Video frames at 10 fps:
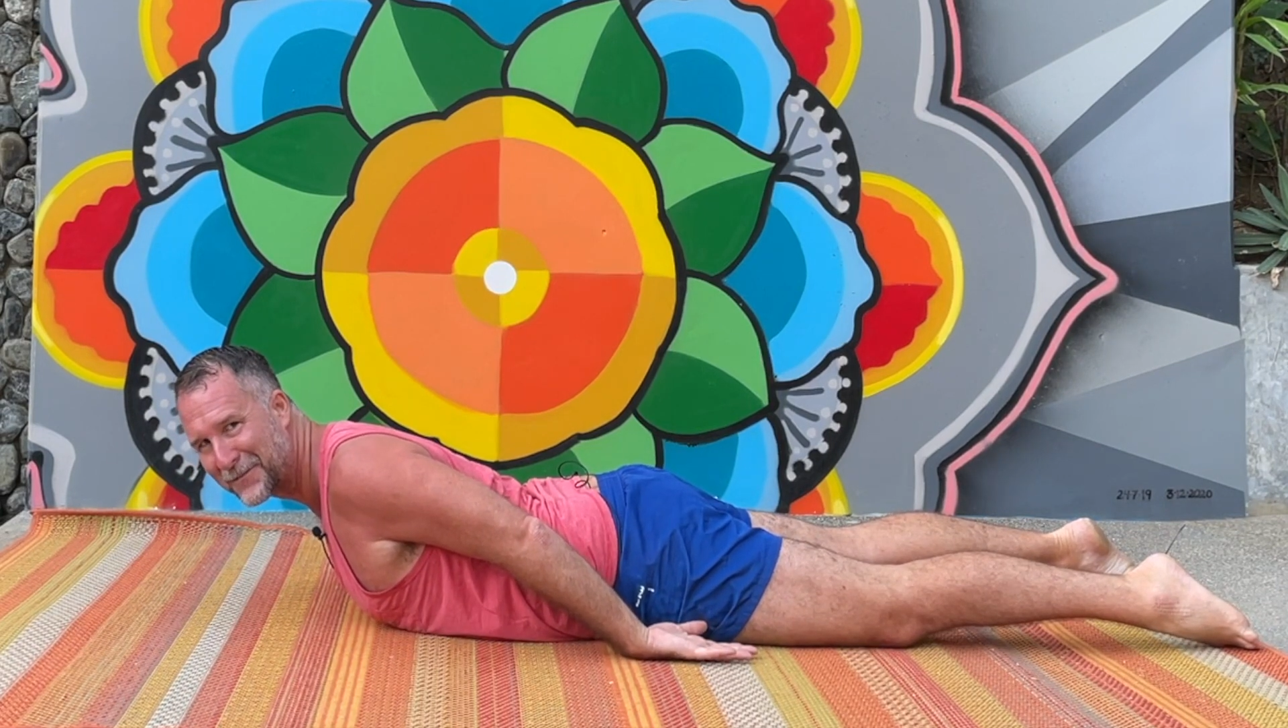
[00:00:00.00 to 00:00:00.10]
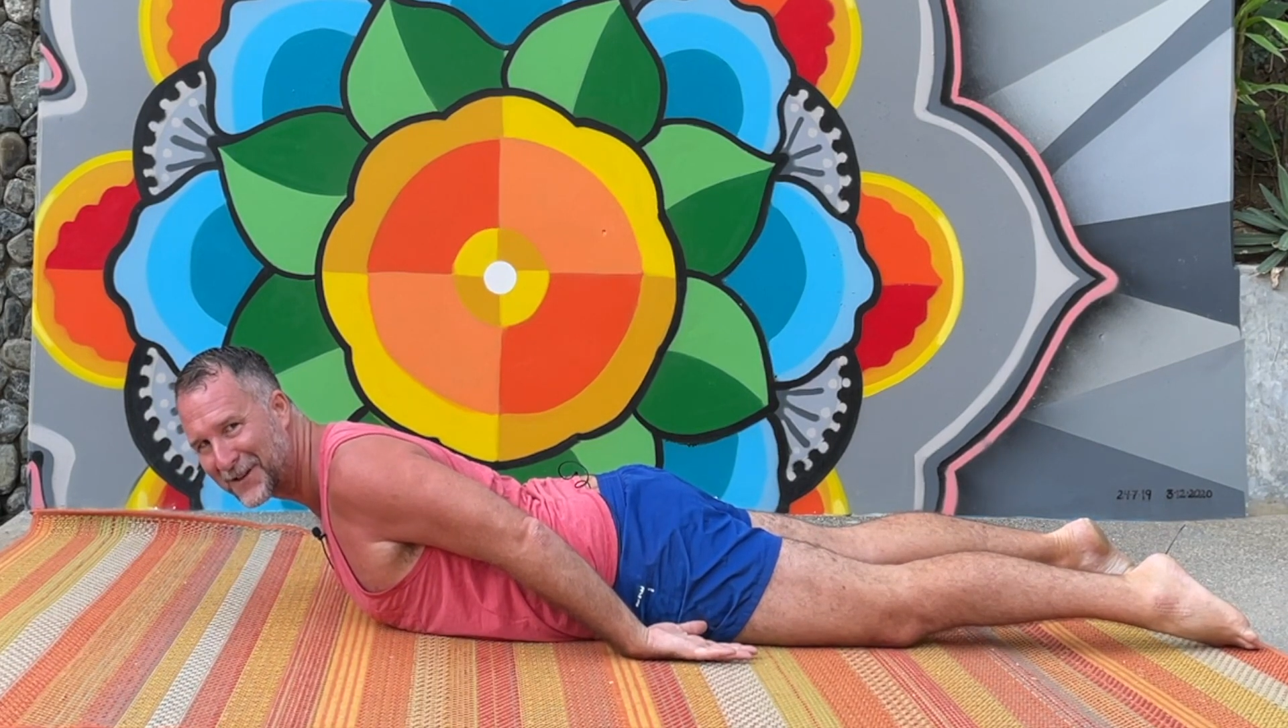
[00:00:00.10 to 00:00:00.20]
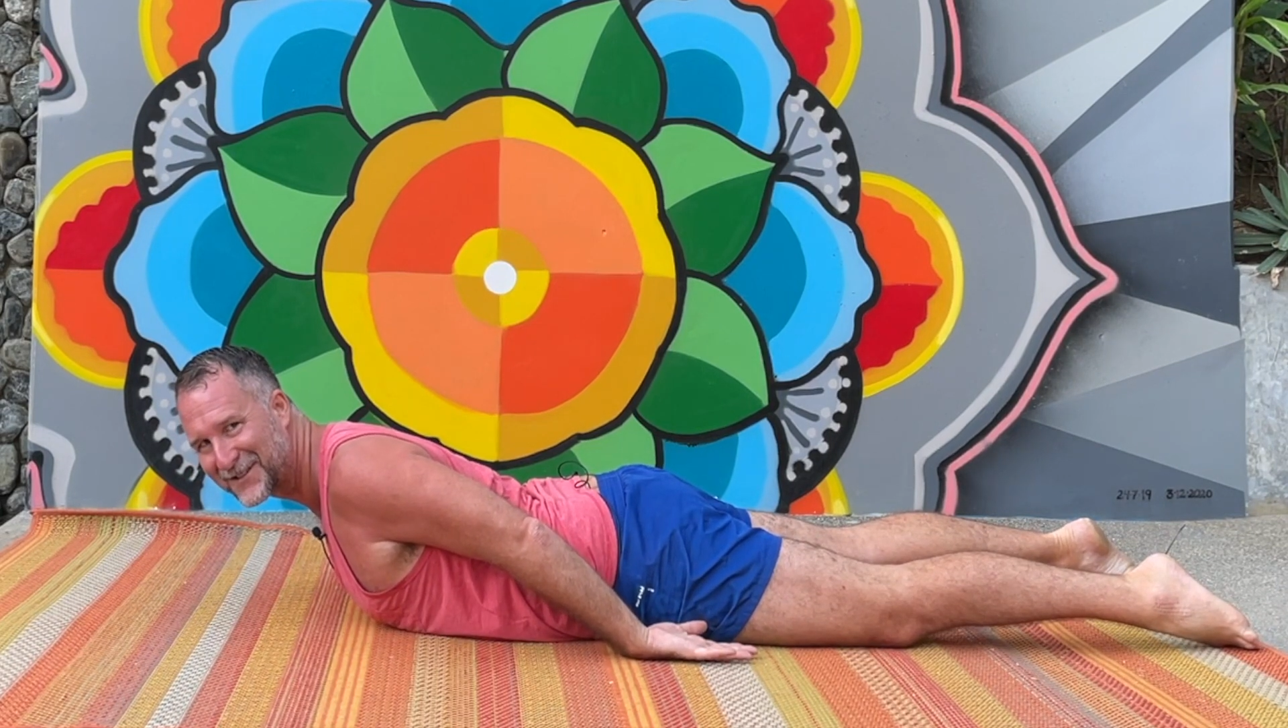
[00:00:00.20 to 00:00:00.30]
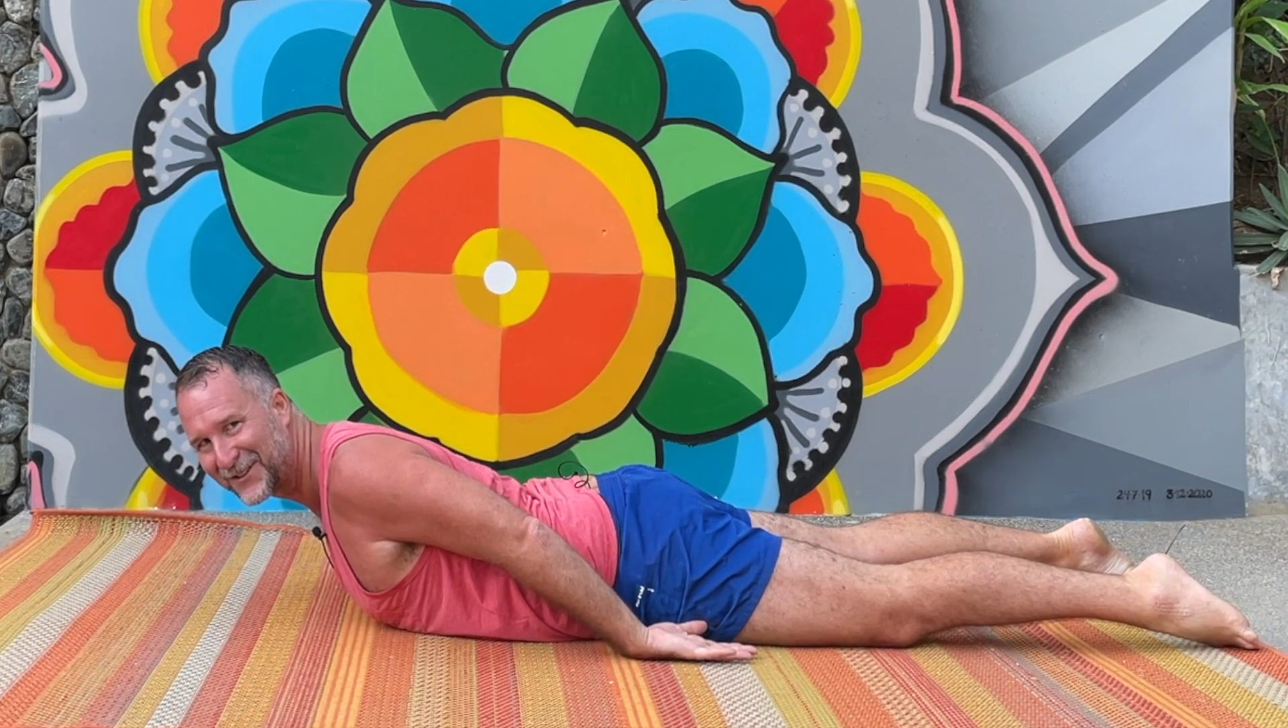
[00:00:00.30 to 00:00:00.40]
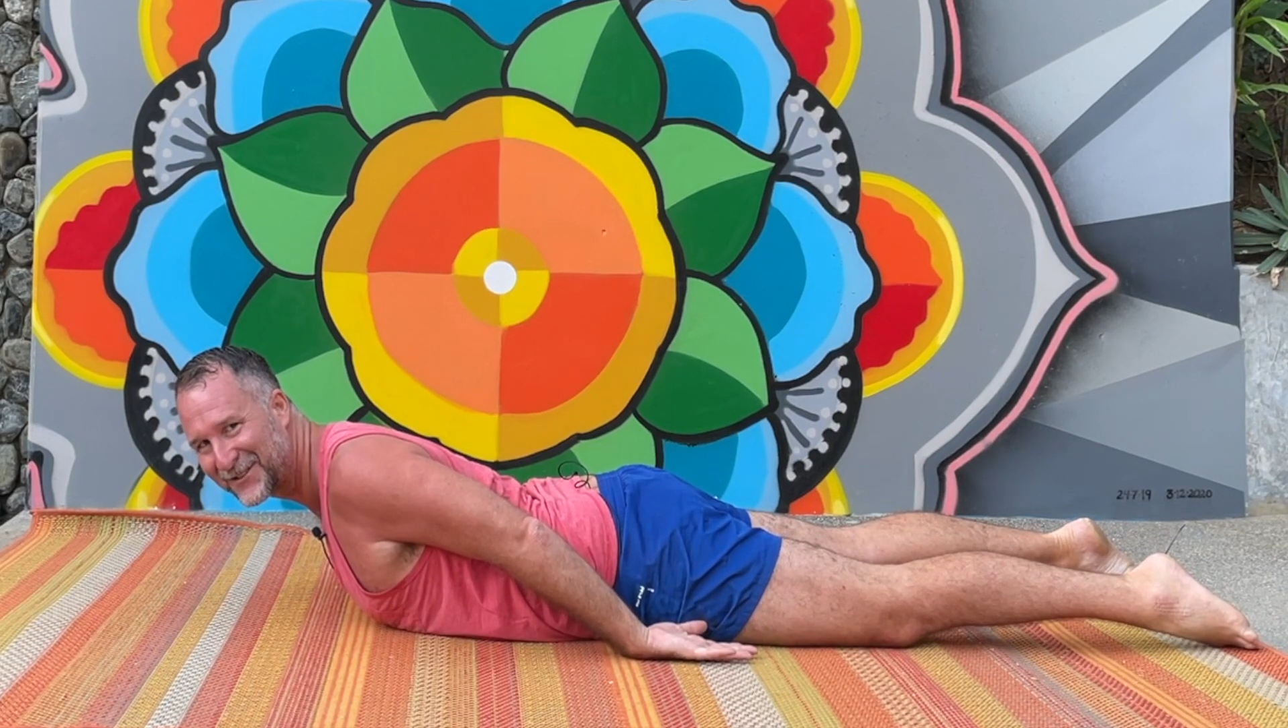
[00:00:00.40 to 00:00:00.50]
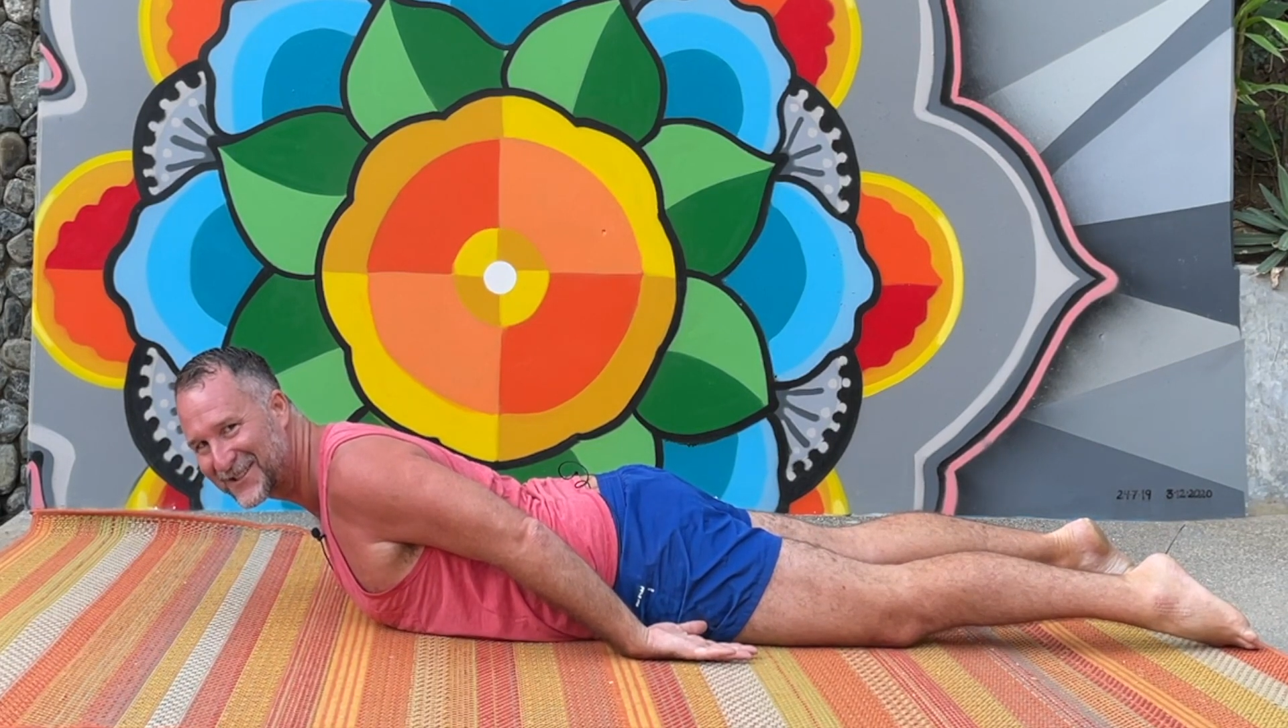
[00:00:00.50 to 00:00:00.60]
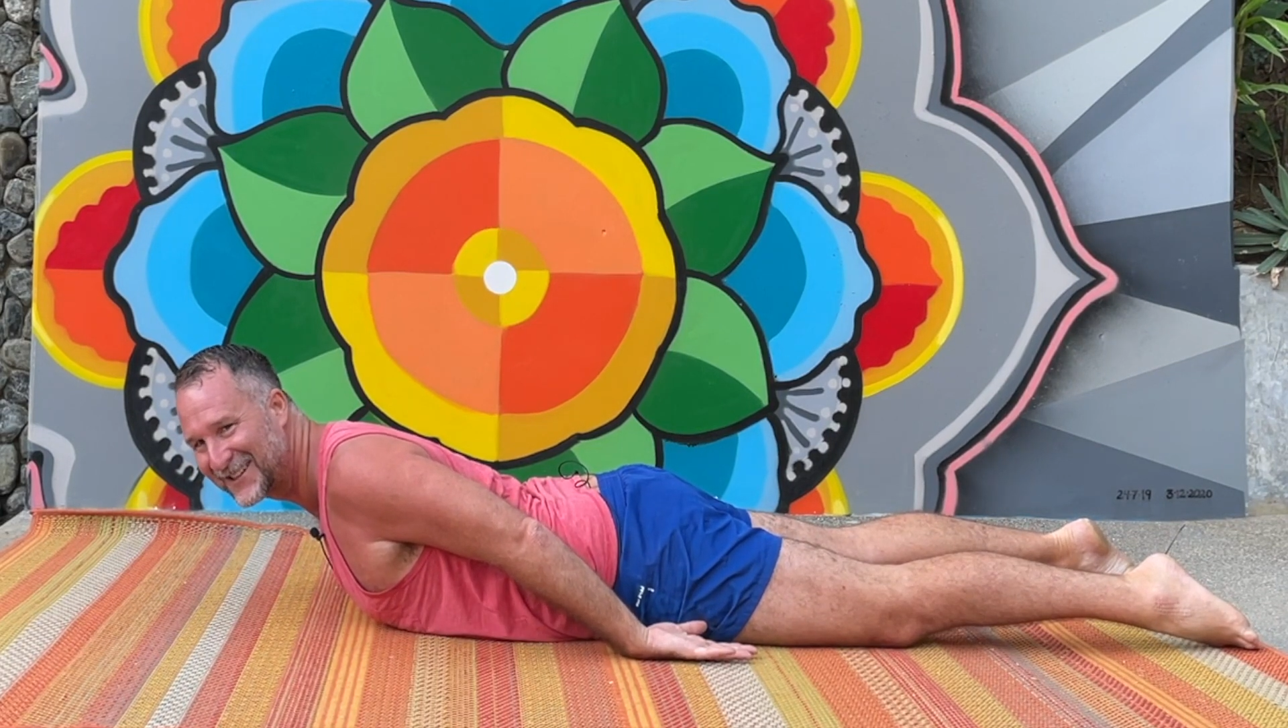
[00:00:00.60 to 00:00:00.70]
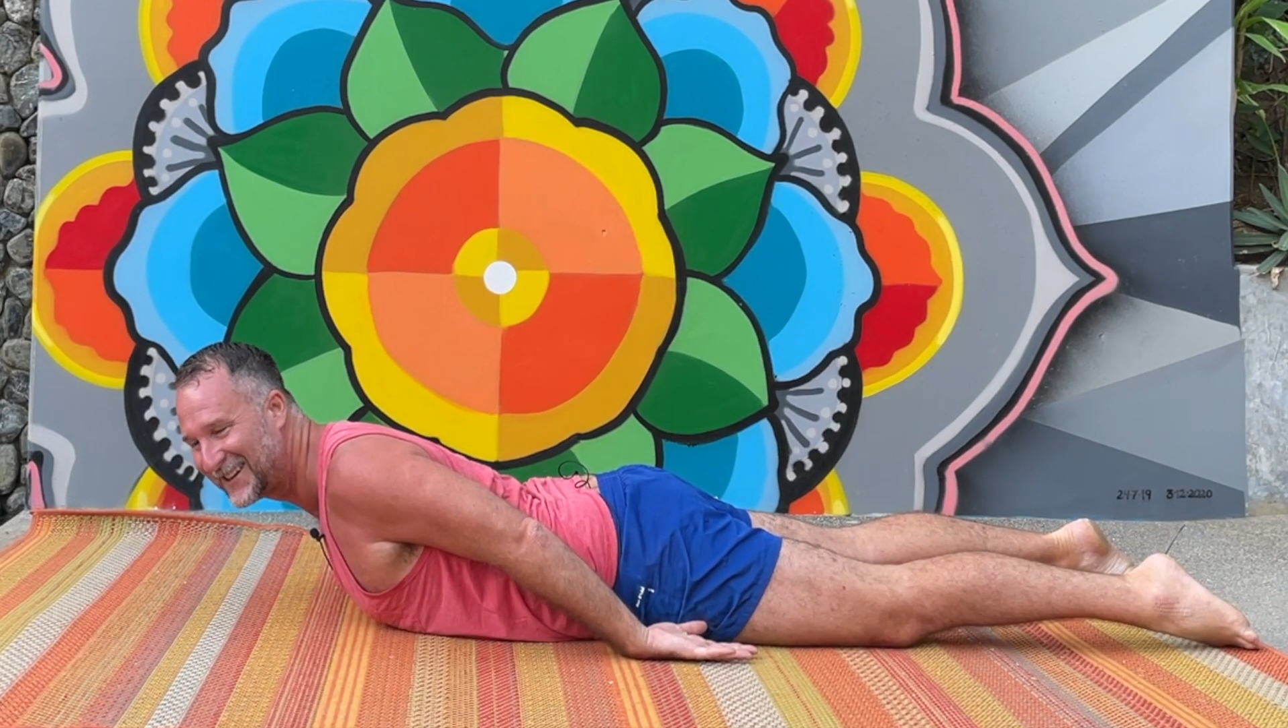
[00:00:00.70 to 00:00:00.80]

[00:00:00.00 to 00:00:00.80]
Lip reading: muscles,